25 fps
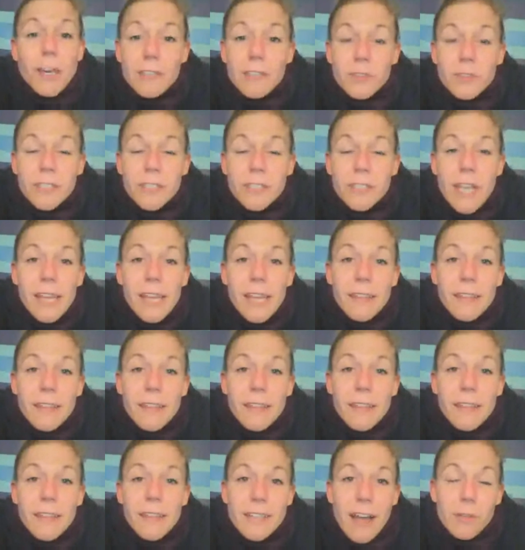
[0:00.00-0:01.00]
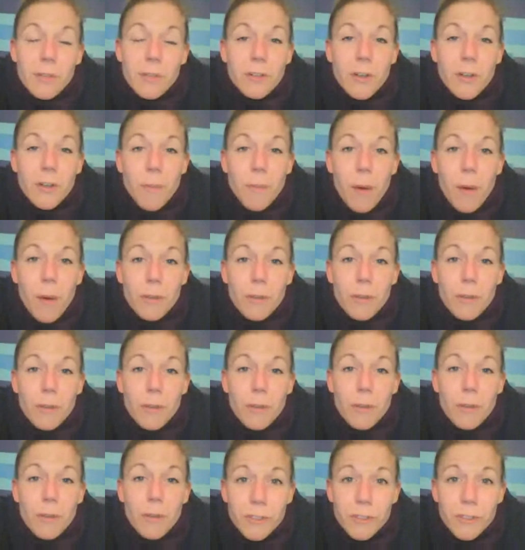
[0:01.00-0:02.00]
guys for taking the time to learn
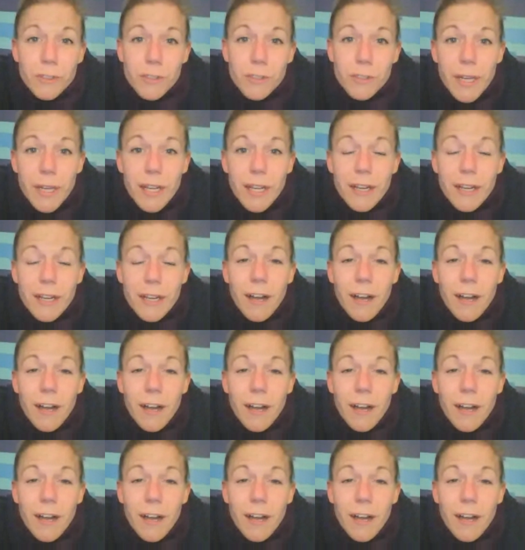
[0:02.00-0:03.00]
about what Julie's doing.